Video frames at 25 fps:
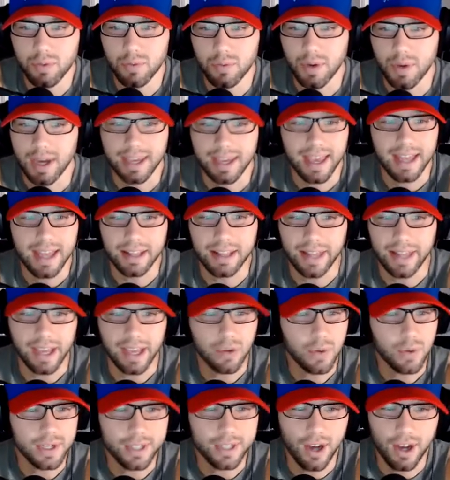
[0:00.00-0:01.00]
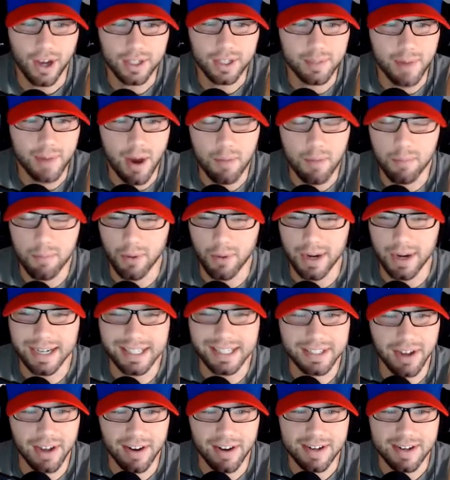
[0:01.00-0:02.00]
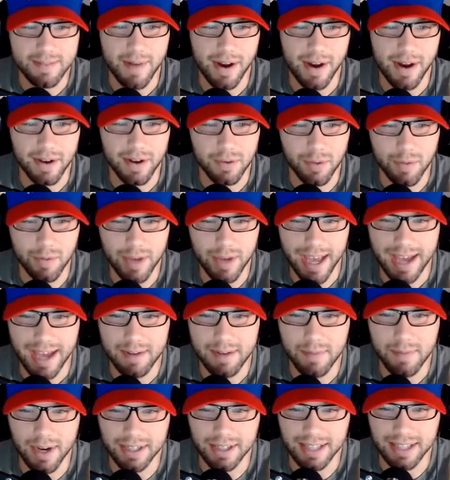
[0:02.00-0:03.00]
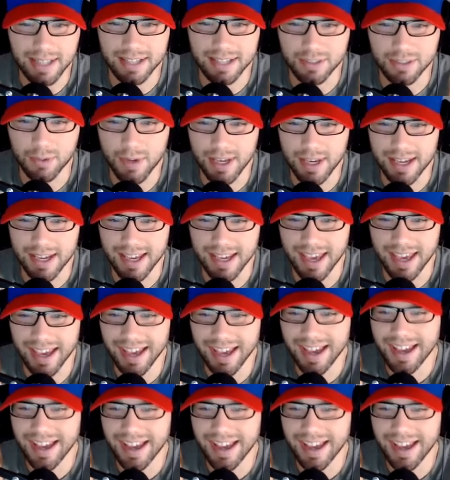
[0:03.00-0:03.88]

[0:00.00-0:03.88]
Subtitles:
again, like we talked about, Brady talked about it when we had him on last week.